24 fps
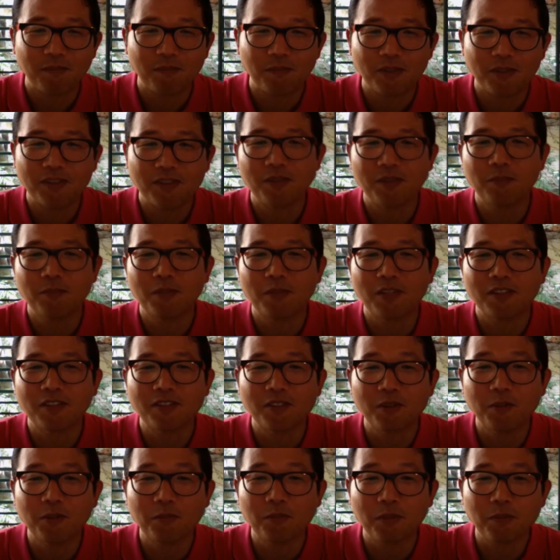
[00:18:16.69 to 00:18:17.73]
But in Brazil,
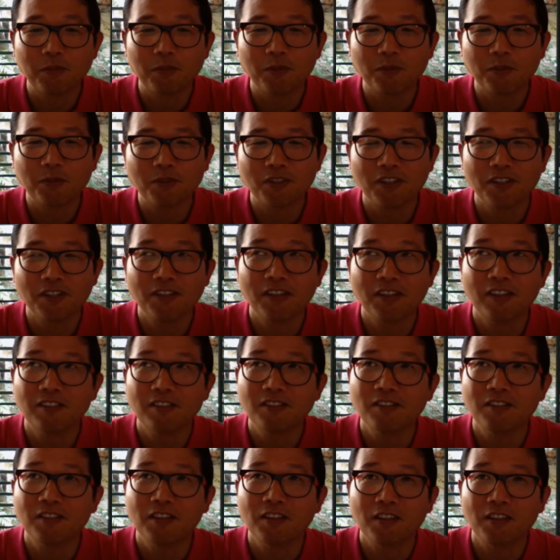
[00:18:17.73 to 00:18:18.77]
people say
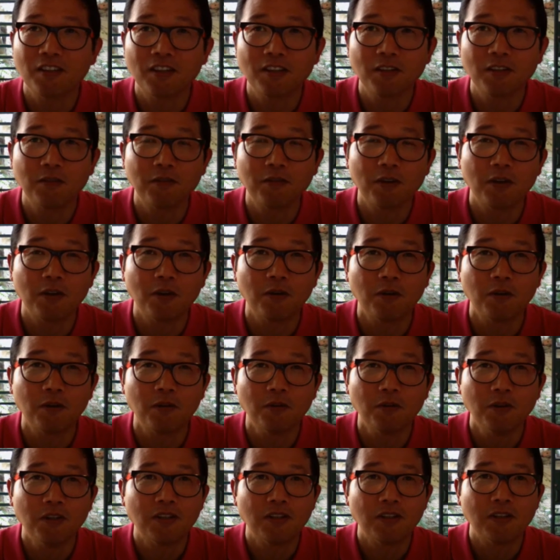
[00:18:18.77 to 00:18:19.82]
that the
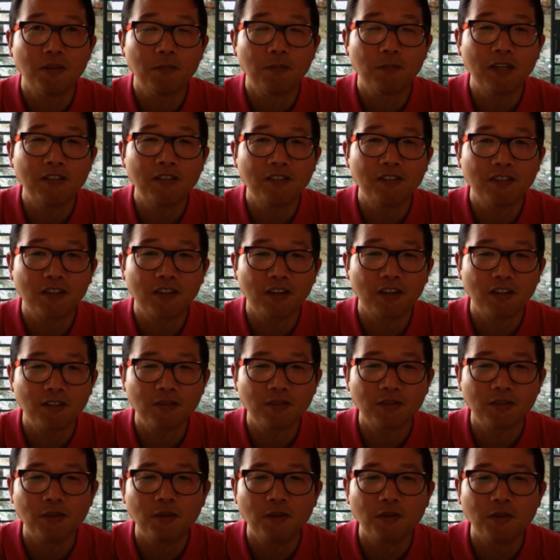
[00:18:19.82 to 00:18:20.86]
best
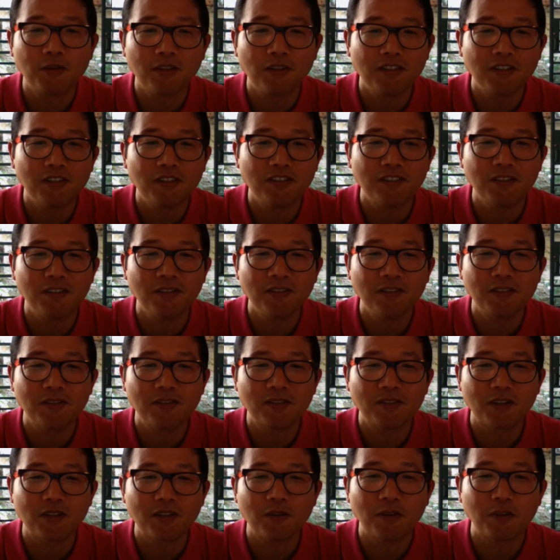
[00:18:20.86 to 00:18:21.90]
carnival is in
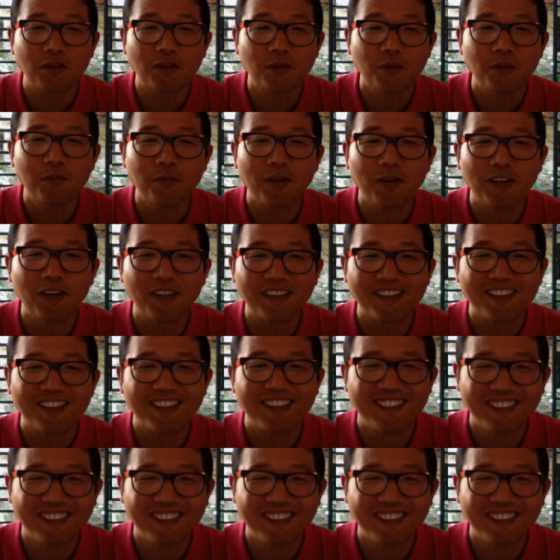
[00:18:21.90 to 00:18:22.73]
Salvador, Bahia.